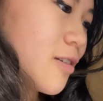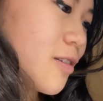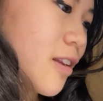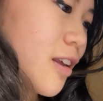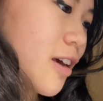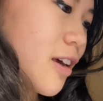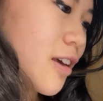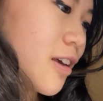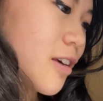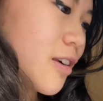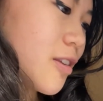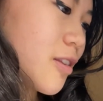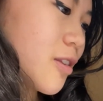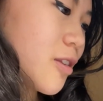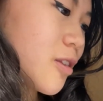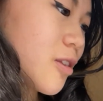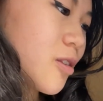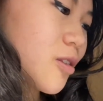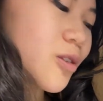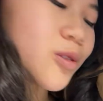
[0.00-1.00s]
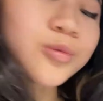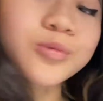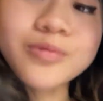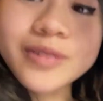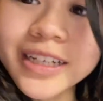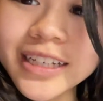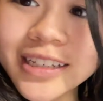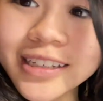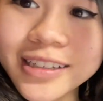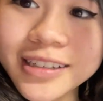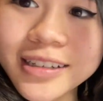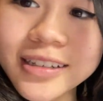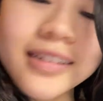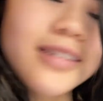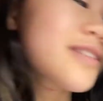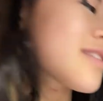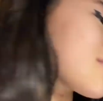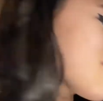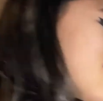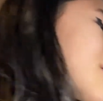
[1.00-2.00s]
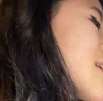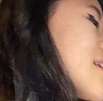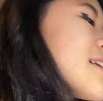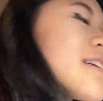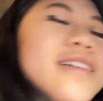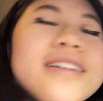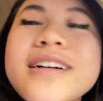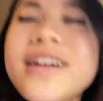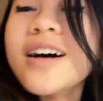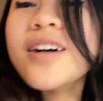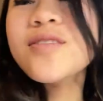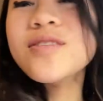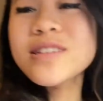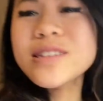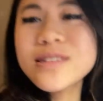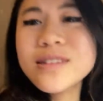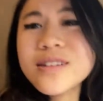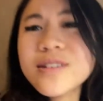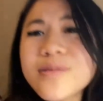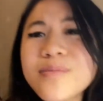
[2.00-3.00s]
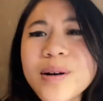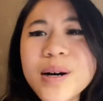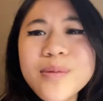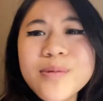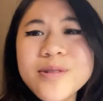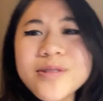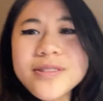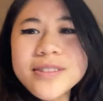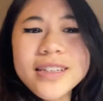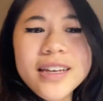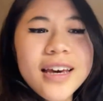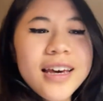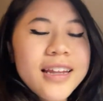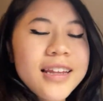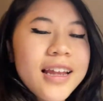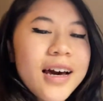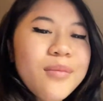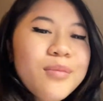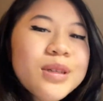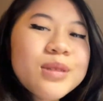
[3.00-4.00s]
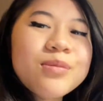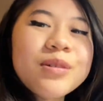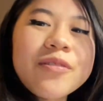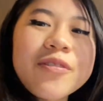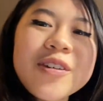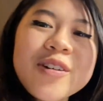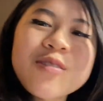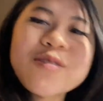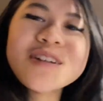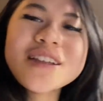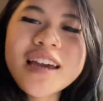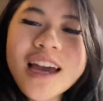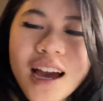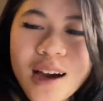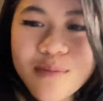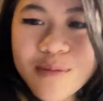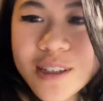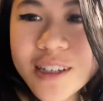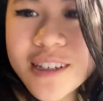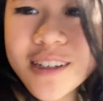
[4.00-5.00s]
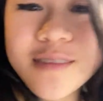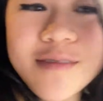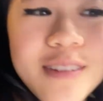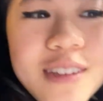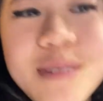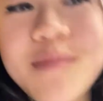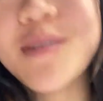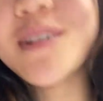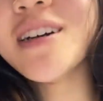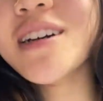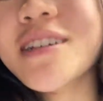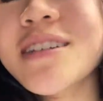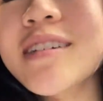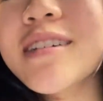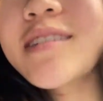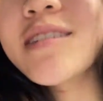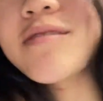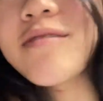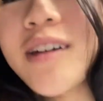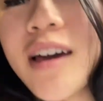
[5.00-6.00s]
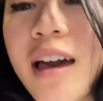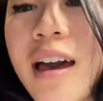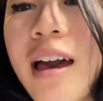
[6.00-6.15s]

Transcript: like three of these little bubbles, and that makes me feel really happy and really productive.